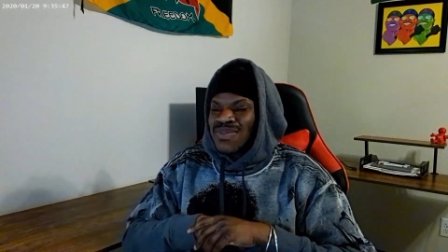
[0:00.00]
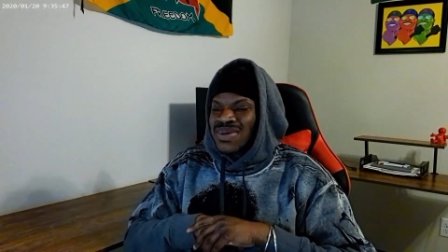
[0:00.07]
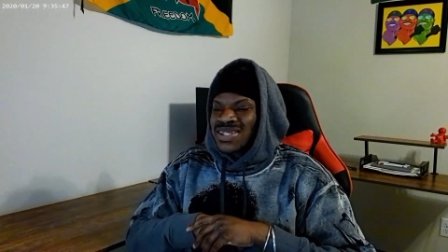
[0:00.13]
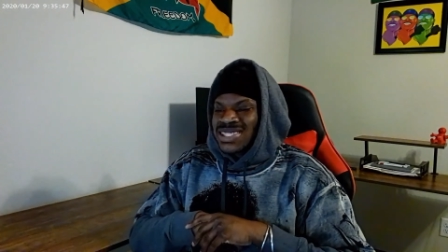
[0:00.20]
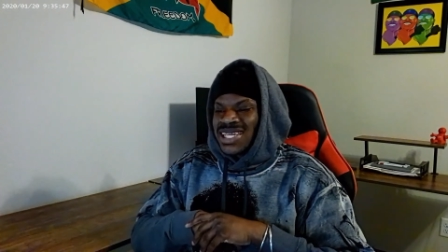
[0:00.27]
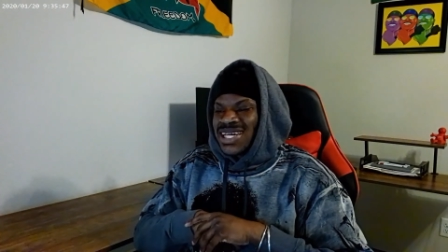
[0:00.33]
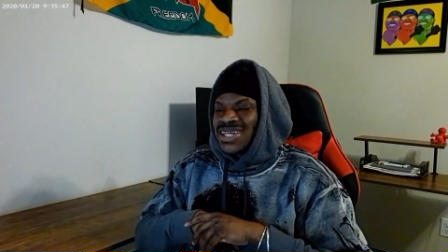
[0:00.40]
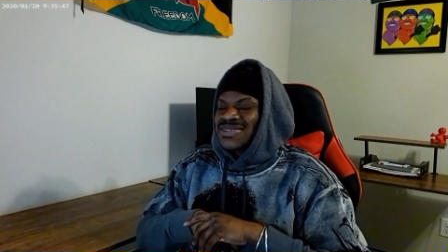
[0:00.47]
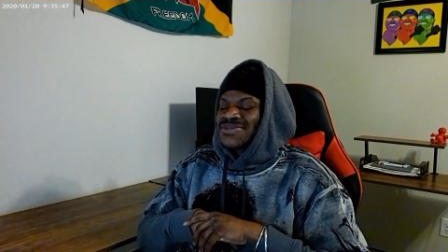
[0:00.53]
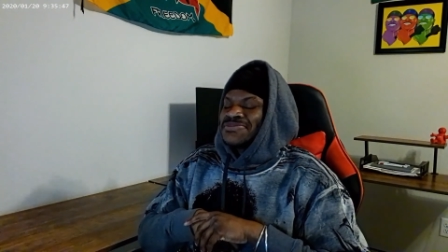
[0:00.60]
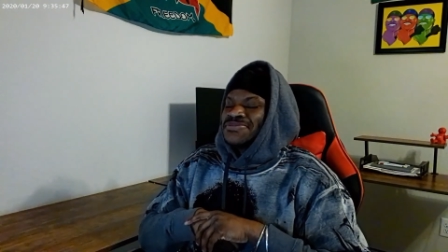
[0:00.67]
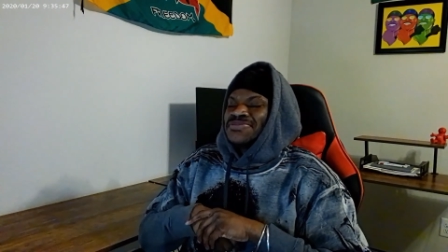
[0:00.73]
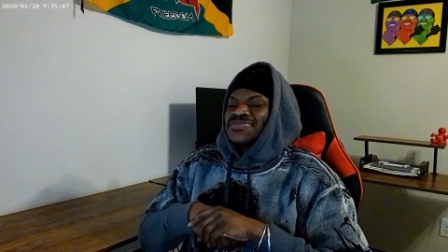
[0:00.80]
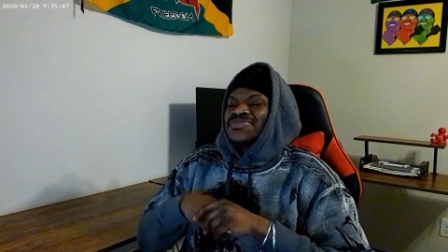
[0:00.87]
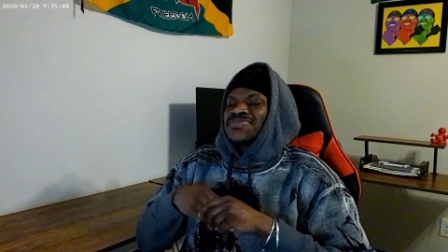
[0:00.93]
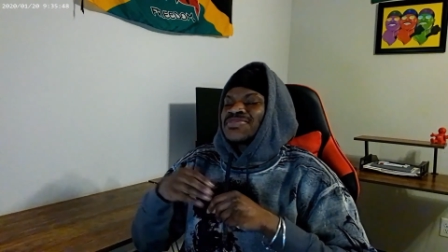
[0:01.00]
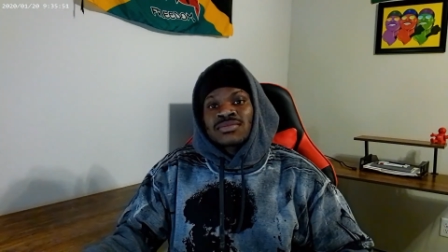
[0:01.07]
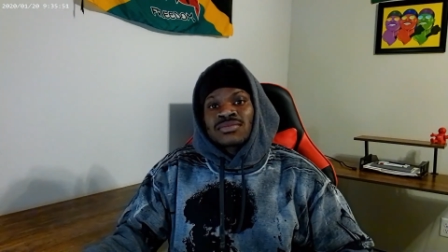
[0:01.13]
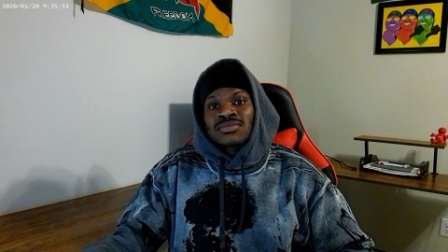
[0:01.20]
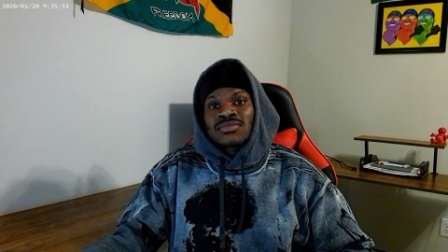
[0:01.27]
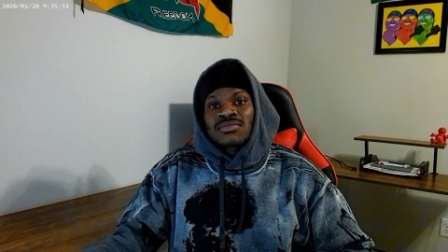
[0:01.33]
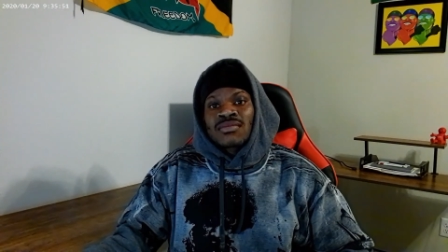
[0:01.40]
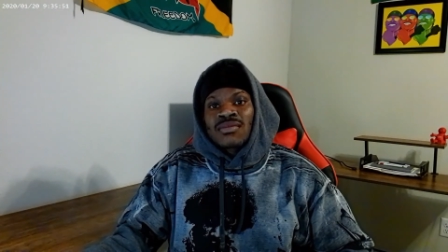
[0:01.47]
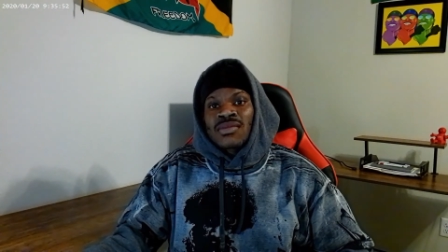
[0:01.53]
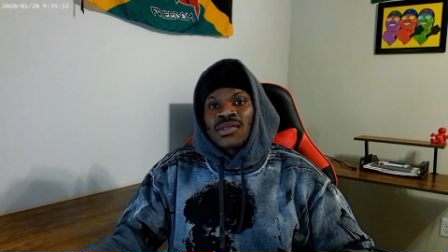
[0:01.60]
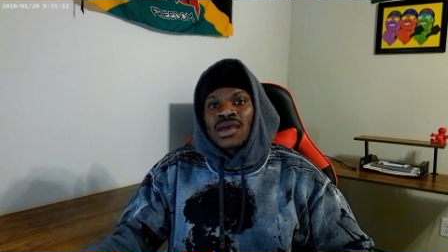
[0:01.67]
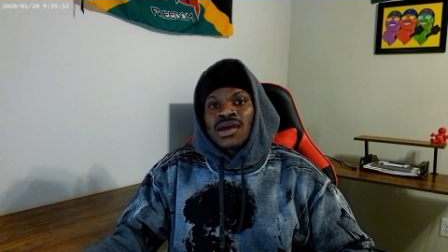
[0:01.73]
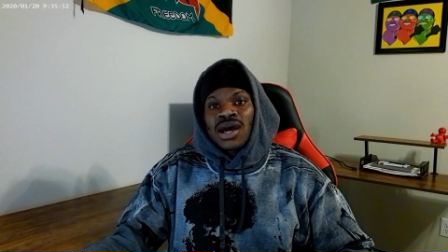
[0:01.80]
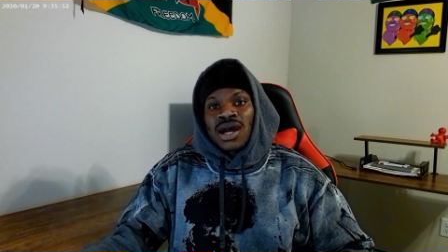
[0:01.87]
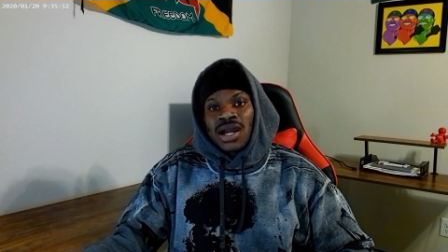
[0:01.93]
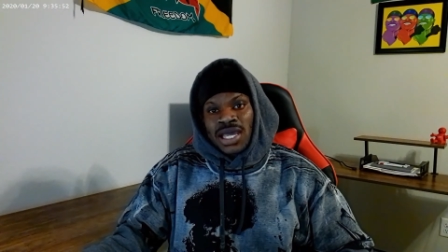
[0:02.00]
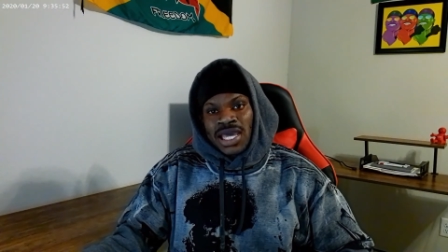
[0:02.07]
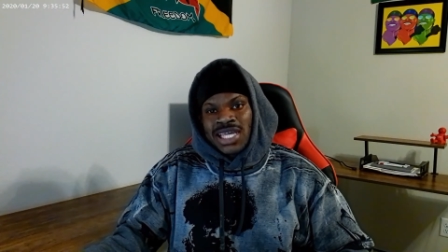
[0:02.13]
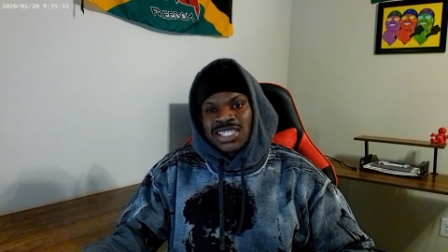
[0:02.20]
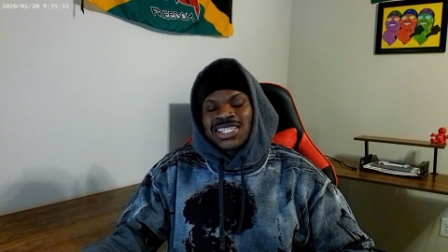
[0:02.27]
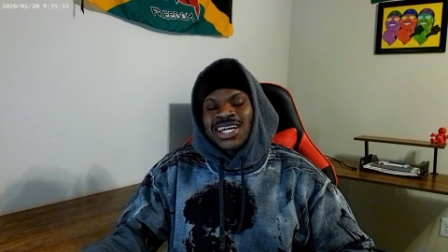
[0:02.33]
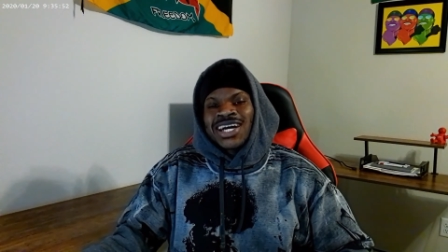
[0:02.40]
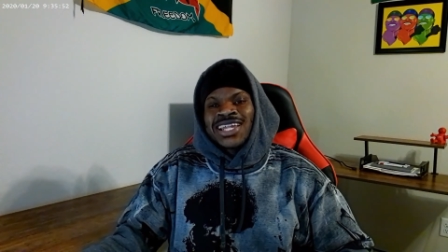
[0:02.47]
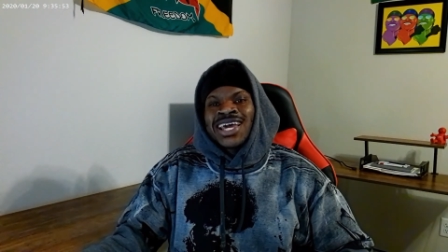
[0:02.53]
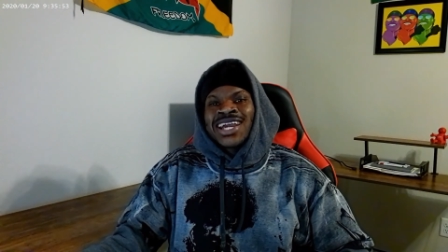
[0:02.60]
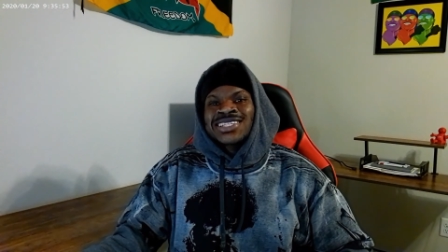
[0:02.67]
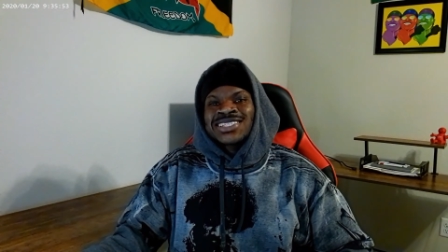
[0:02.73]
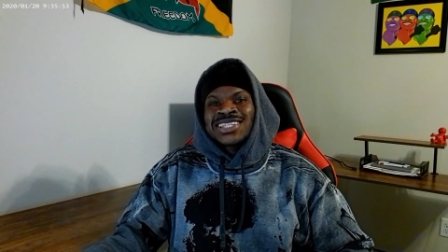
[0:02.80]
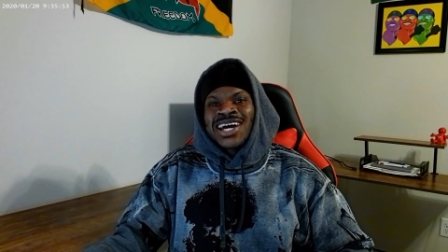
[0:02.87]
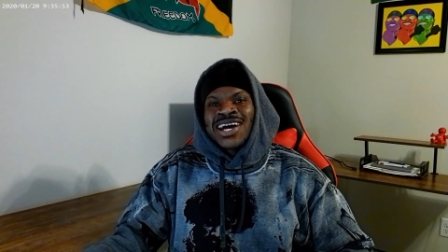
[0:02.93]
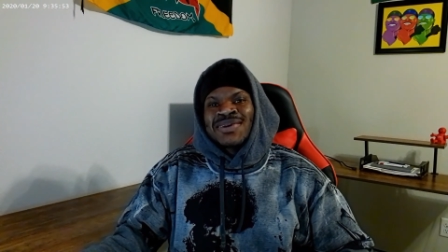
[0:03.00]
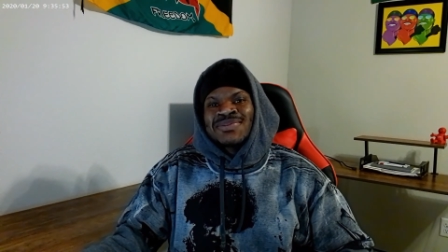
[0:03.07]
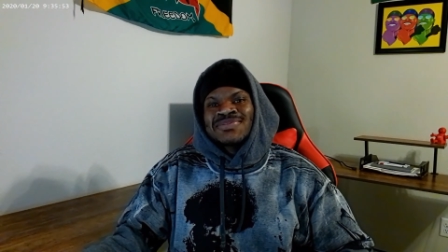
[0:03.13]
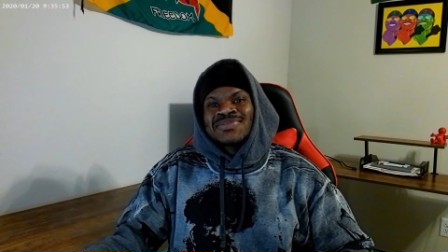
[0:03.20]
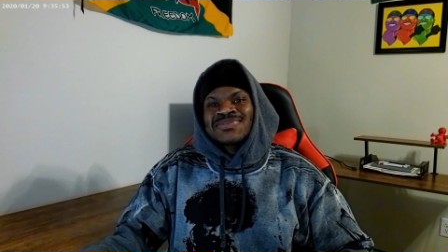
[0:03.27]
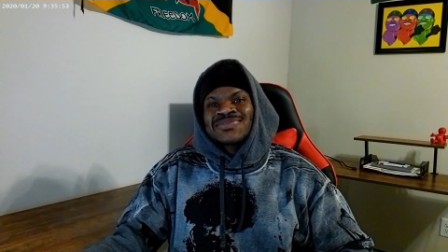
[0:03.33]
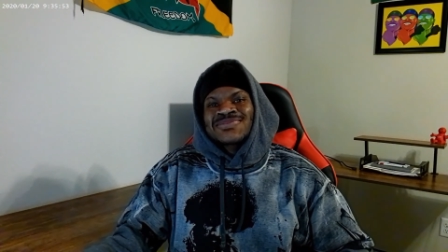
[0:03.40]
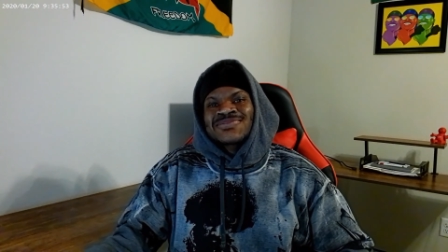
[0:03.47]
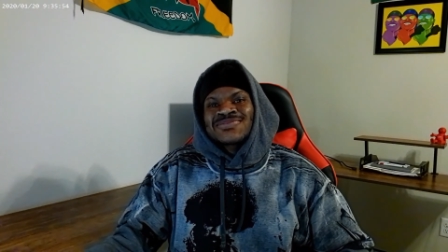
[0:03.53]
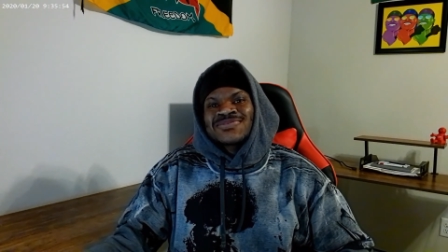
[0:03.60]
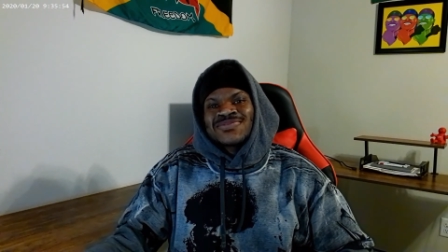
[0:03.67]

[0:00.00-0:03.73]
But yeah, I'll catch y'all next time.